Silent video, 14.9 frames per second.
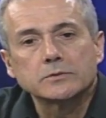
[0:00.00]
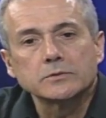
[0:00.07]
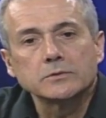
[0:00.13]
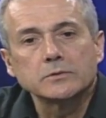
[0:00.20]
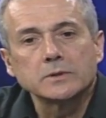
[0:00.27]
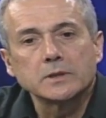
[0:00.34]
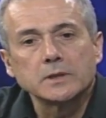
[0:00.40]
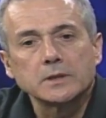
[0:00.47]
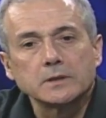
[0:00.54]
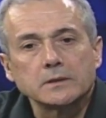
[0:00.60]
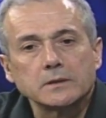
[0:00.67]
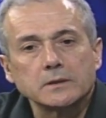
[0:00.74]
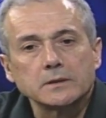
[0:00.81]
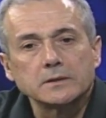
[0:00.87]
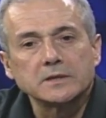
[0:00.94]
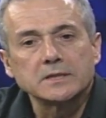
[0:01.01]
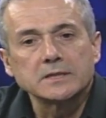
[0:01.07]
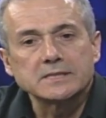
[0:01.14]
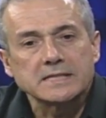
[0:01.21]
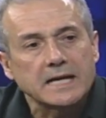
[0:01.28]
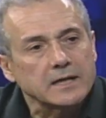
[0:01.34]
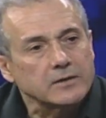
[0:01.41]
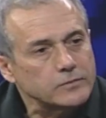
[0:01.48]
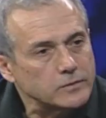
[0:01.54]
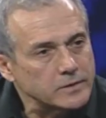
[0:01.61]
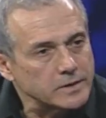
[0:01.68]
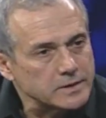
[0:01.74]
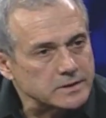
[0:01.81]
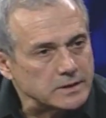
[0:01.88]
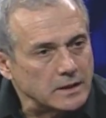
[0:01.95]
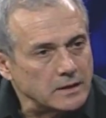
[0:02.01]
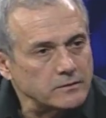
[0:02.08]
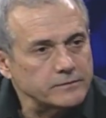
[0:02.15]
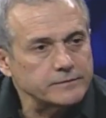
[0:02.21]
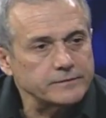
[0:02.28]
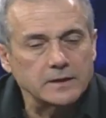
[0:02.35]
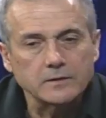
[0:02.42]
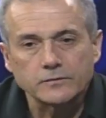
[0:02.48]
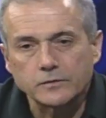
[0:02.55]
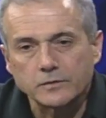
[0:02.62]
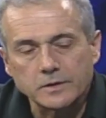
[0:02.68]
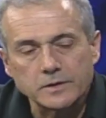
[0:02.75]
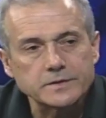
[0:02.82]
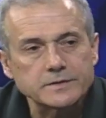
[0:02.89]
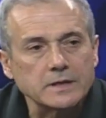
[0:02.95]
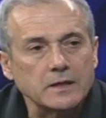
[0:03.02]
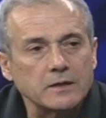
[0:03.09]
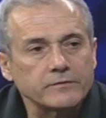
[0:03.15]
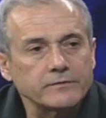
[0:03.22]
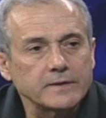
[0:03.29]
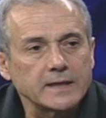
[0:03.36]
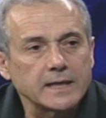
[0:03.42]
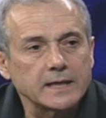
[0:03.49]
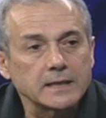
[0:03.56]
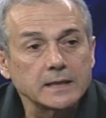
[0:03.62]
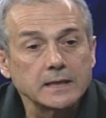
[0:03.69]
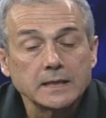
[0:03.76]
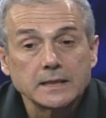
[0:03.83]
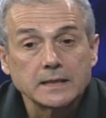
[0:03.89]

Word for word: to uh, design for itself and for herself a